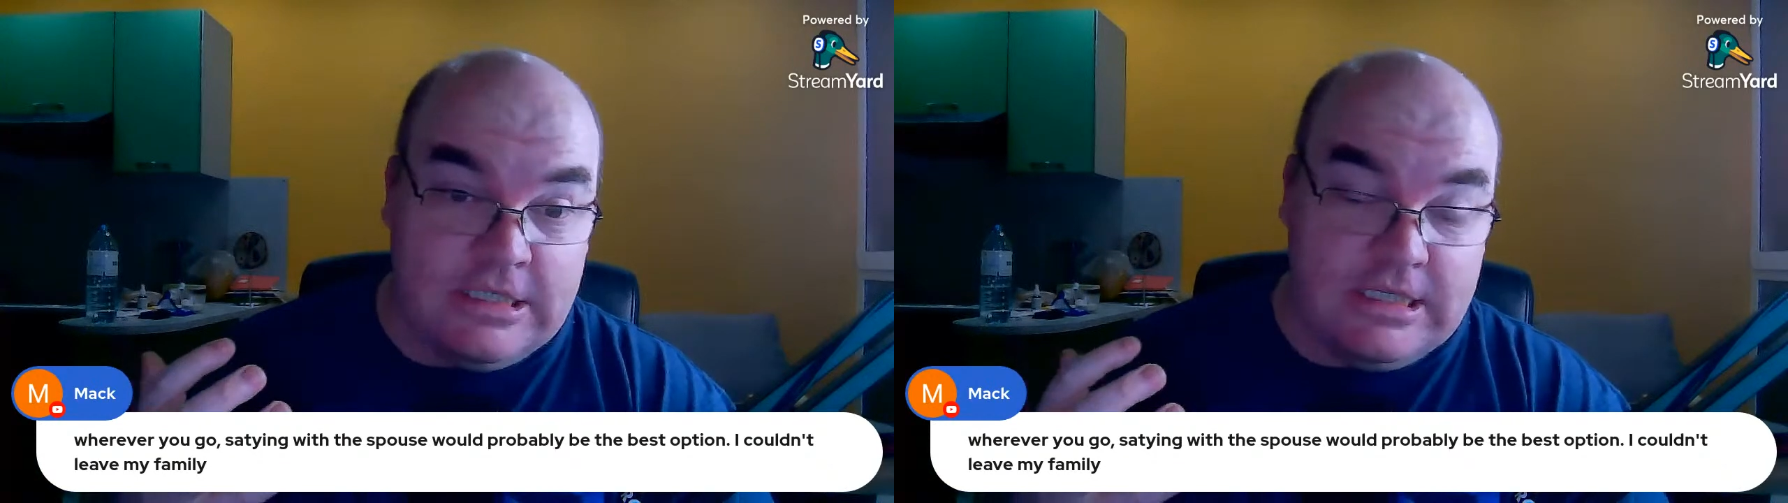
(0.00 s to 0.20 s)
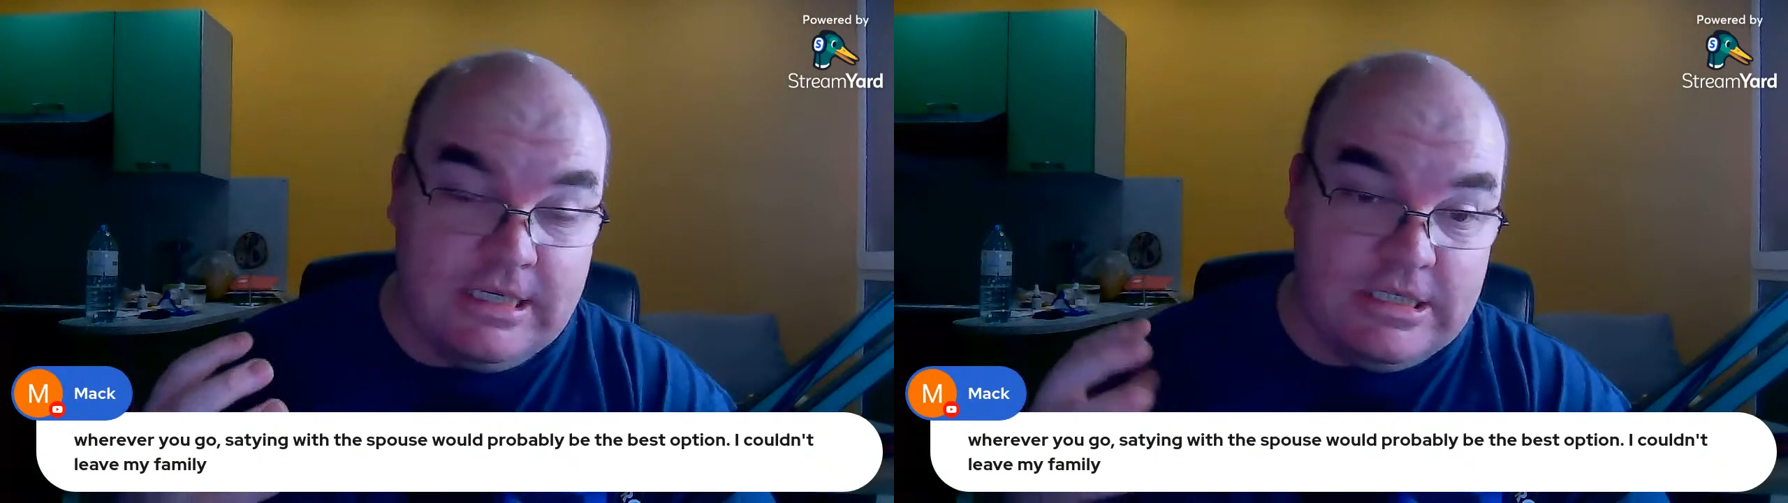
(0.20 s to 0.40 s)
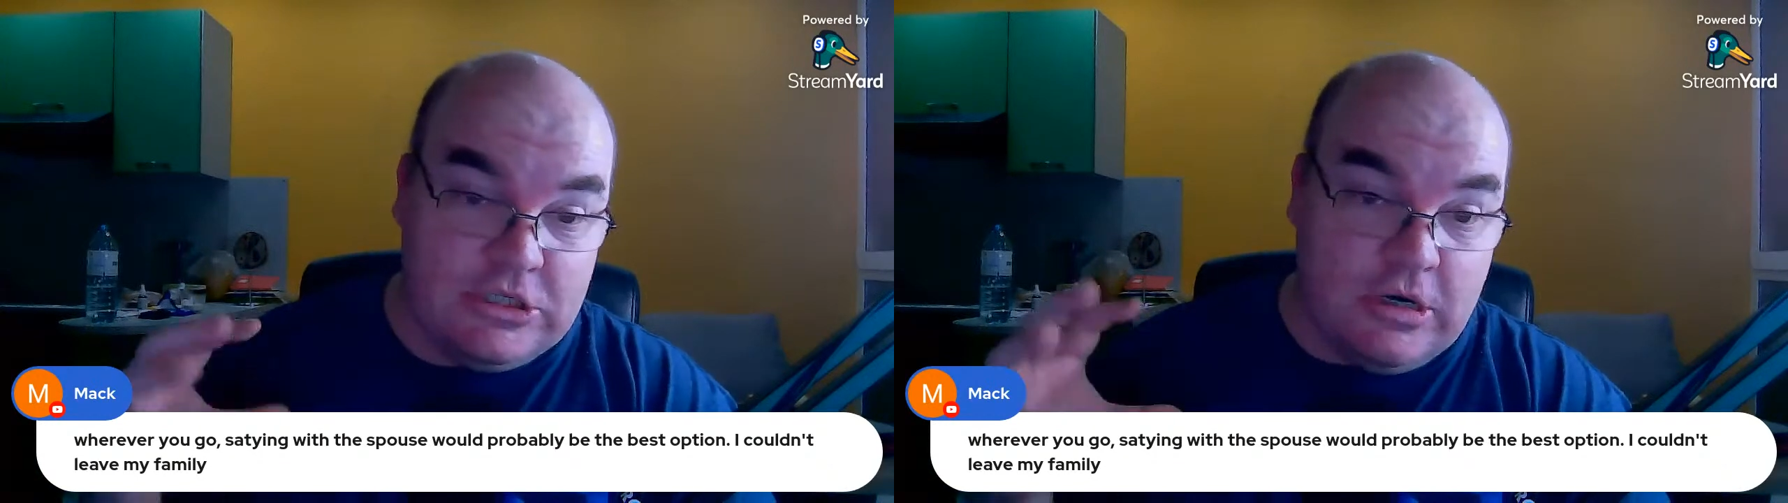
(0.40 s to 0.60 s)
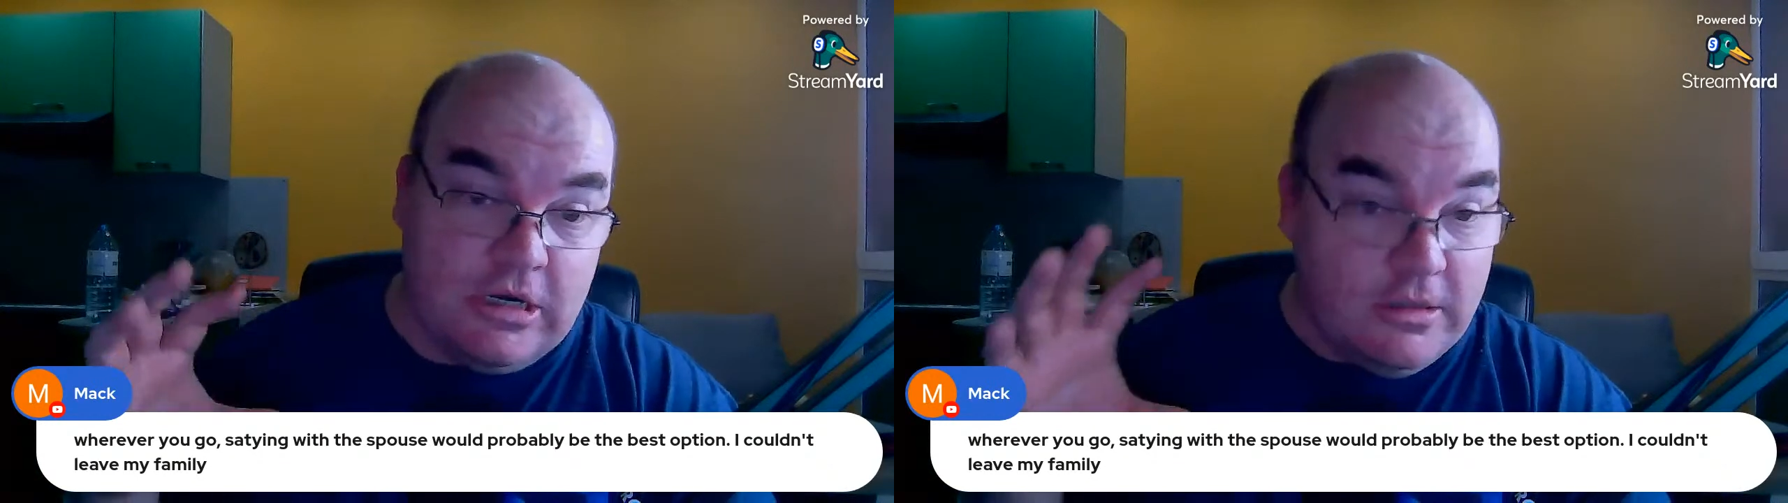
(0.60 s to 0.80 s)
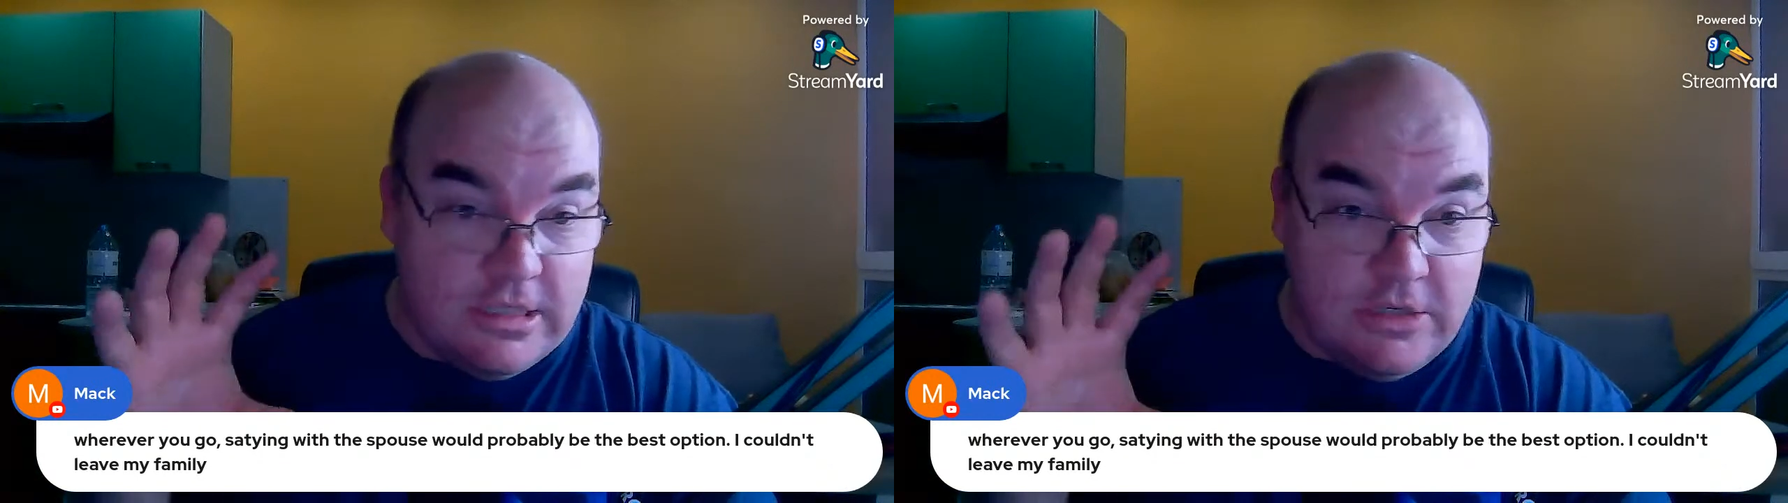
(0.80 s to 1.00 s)
she
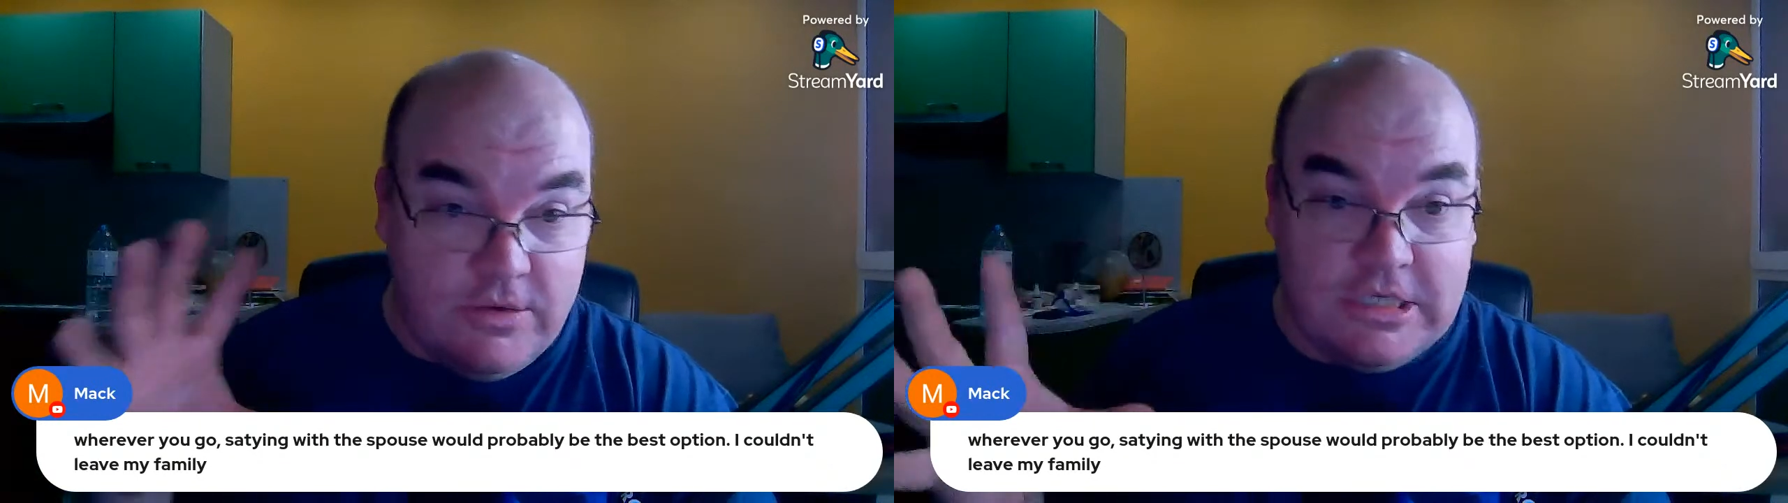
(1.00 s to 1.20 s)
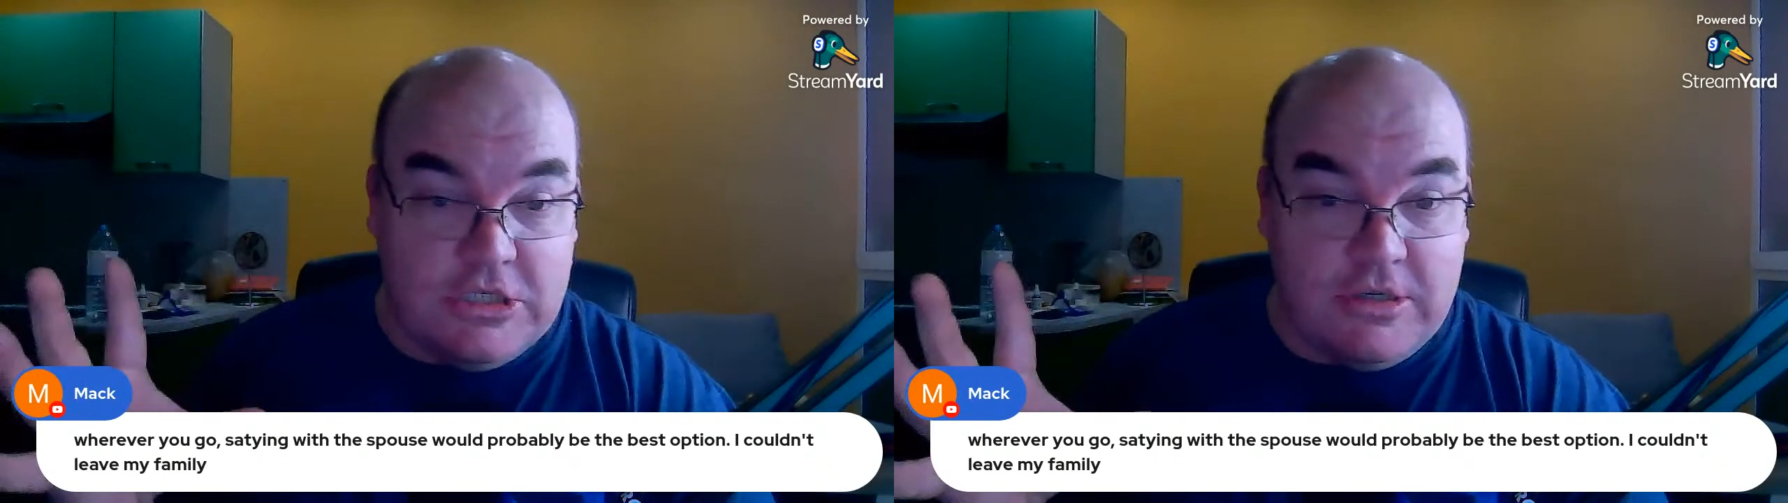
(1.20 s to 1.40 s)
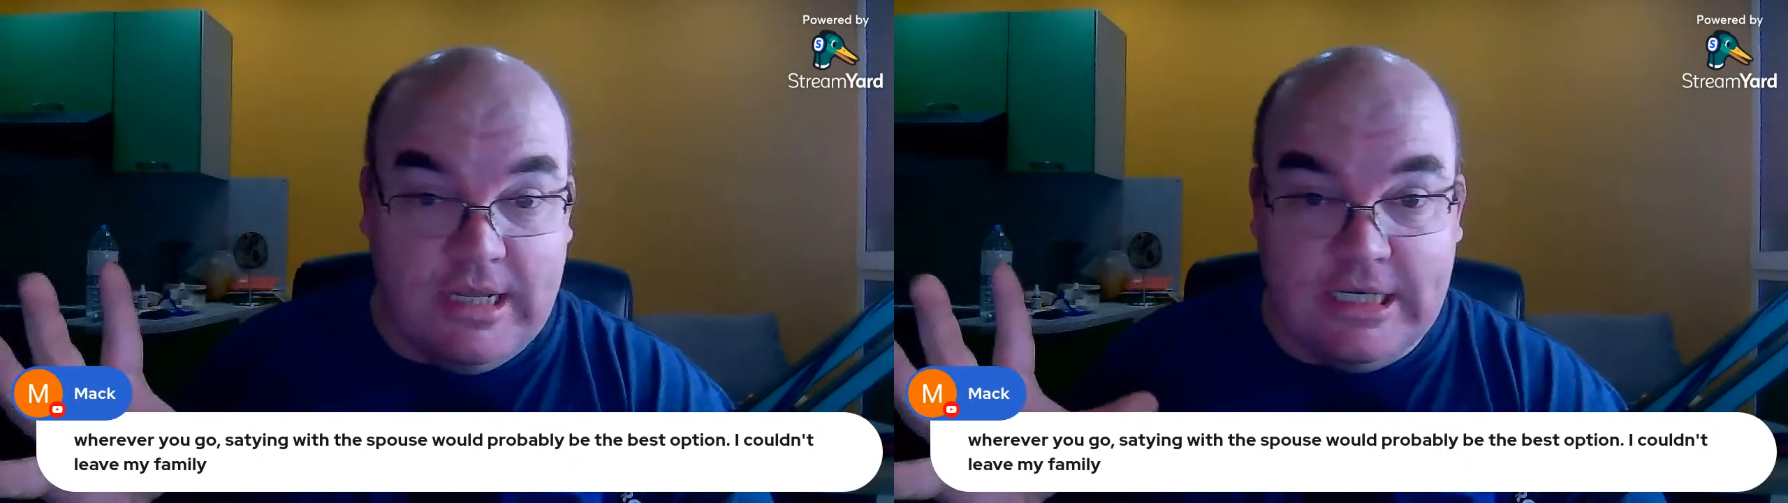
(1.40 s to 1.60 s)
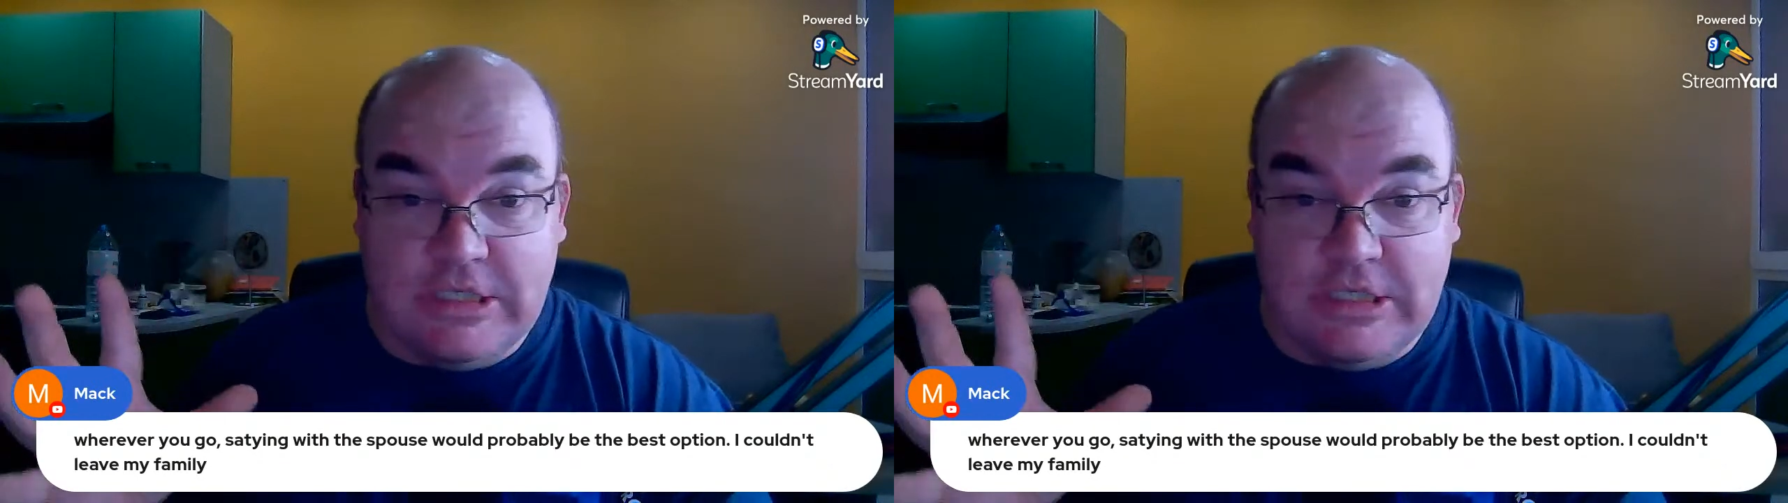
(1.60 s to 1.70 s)
struggled to do in Australia.